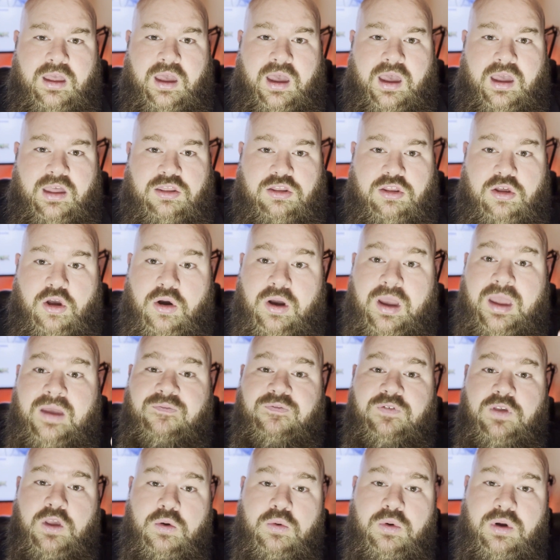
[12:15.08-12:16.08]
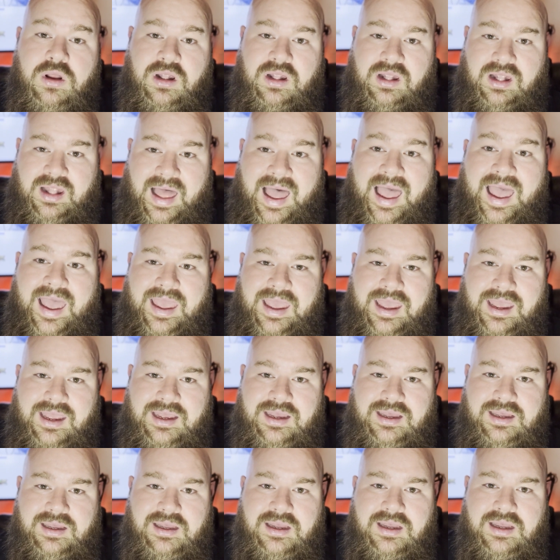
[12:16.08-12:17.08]
So if you would
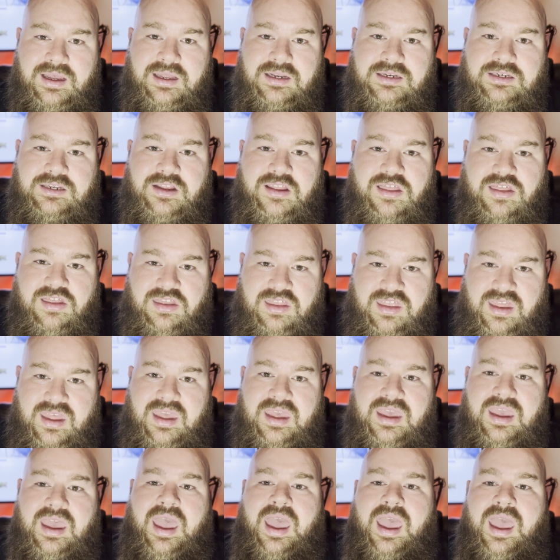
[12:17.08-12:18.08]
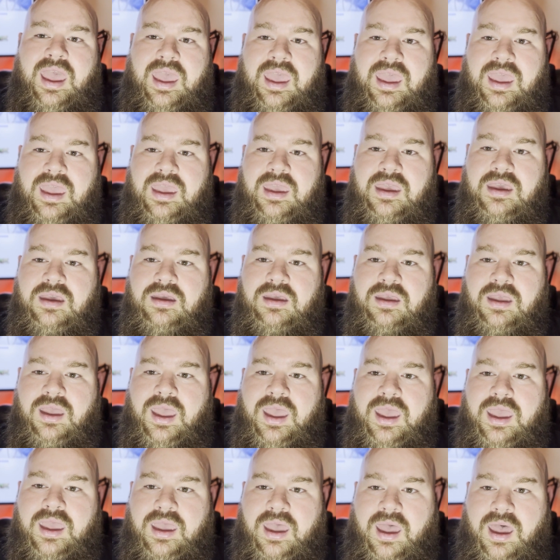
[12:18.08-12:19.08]
like to see a
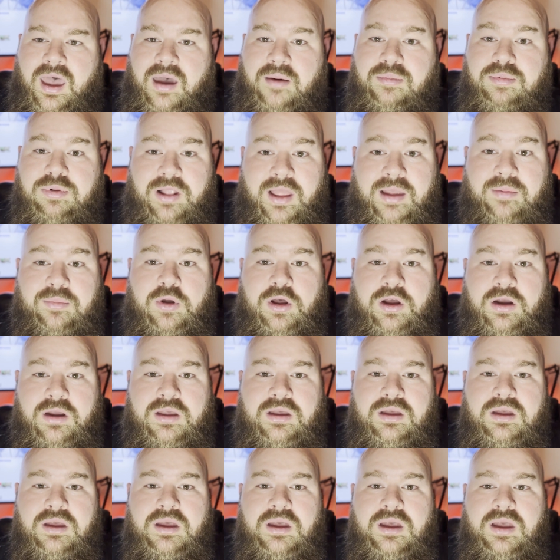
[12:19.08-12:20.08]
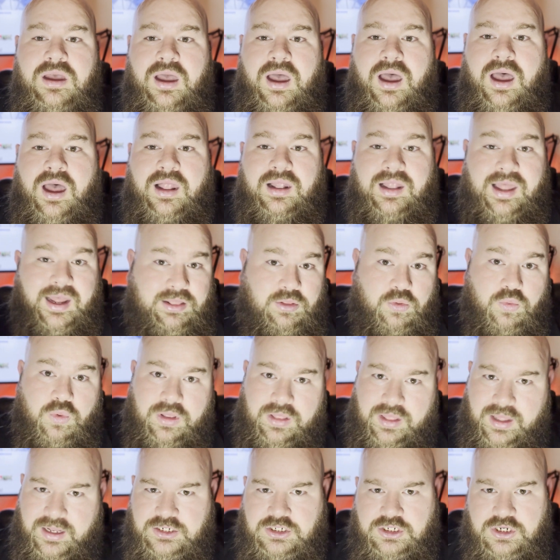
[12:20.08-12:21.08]
playbook like the
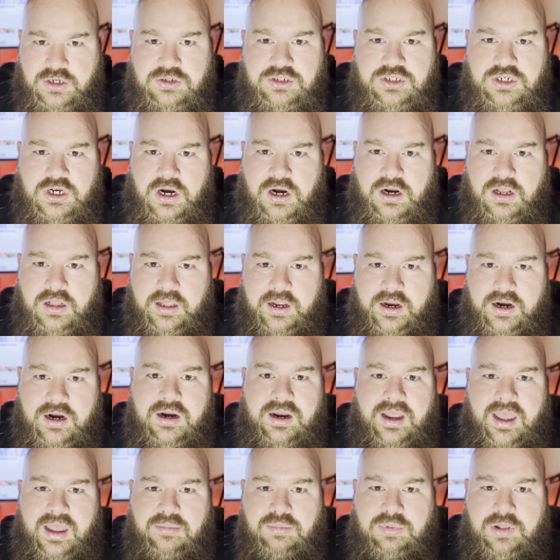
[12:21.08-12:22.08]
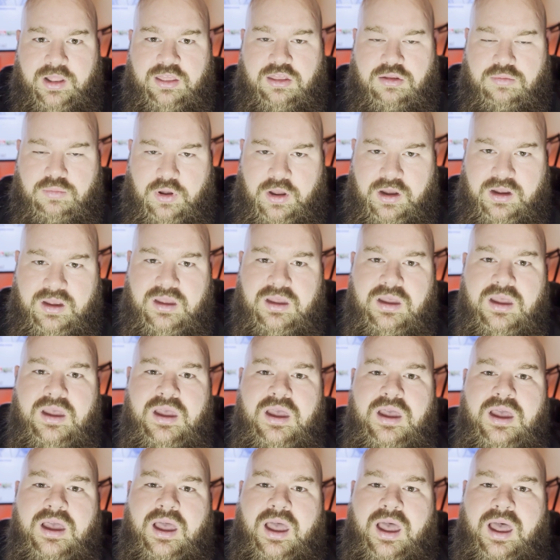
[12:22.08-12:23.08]
one I showed you earlier, a Blitz book
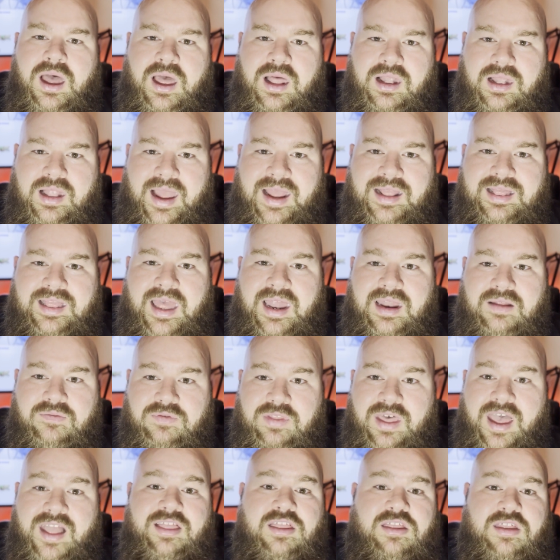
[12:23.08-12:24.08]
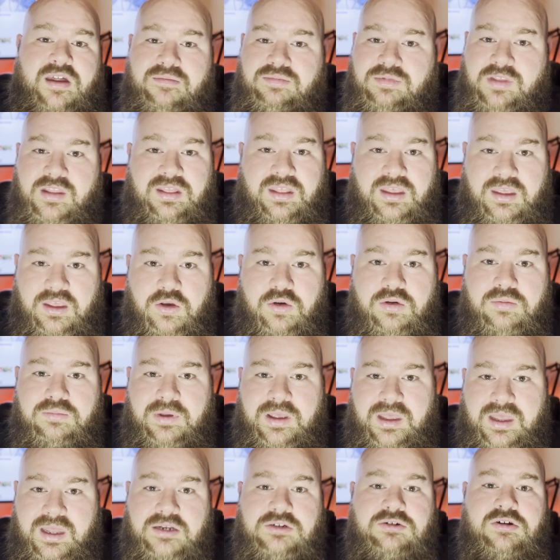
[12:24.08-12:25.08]
like that, if that's something that you'd
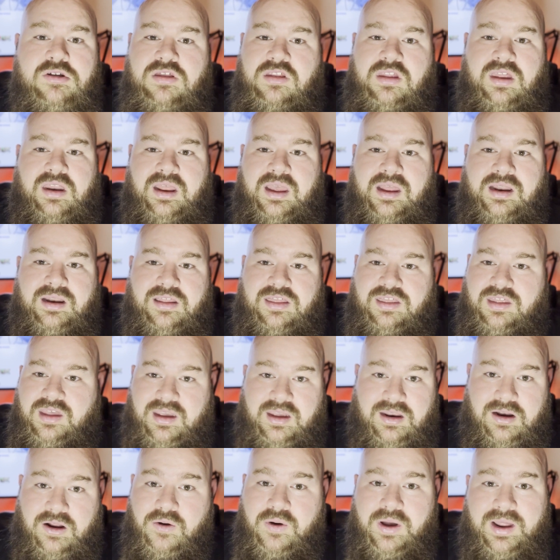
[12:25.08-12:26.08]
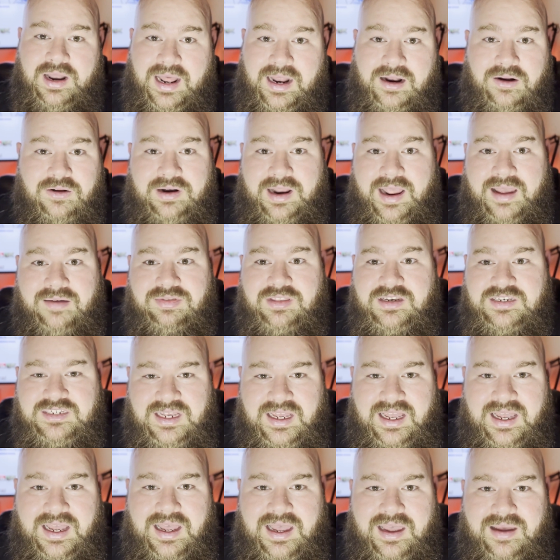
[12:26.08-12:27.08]
be interested in, to say, you know what, I don't have the
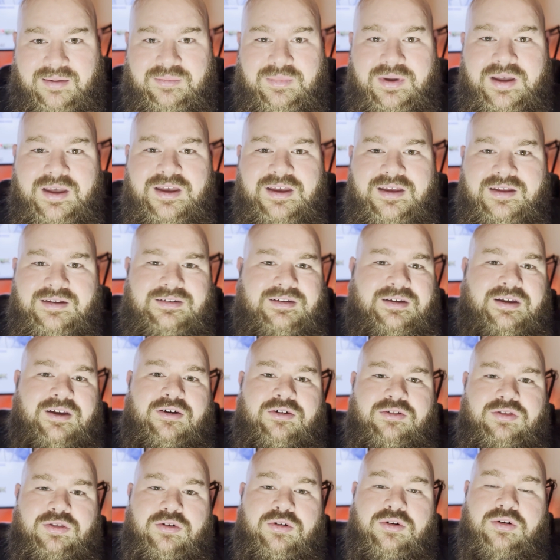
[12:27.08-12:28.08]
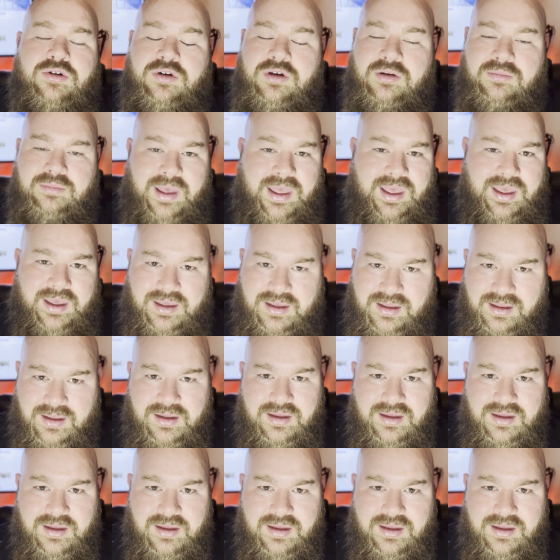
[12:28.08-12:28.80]
time to go through and make,